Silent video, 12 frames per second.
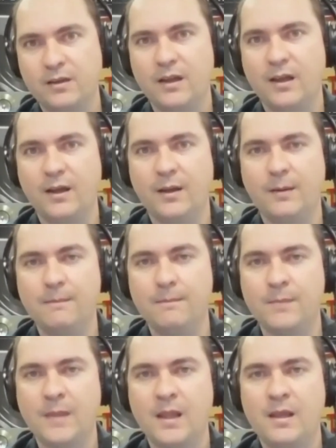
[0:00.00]
And
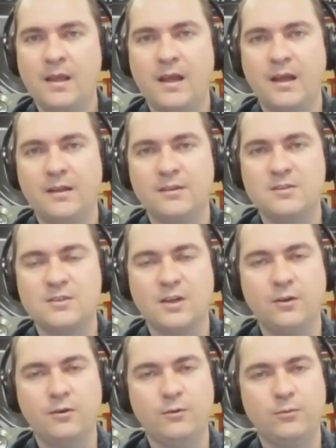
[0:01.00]

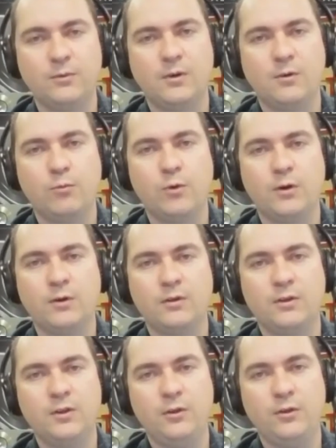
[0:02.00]
so what
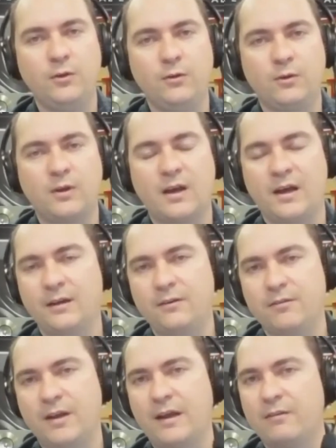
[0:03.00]
you kind
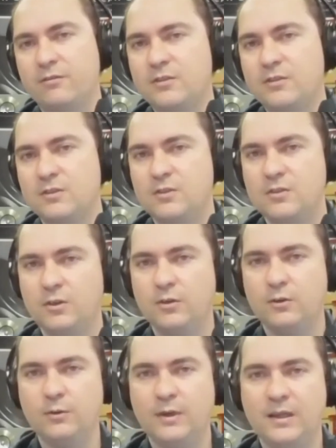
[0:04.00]
of have to
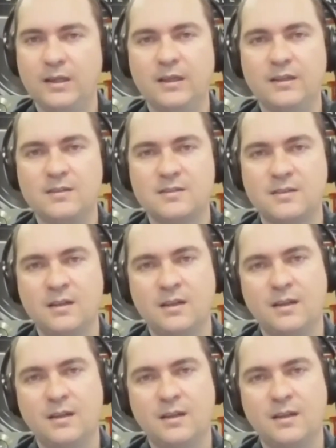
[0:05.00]
do is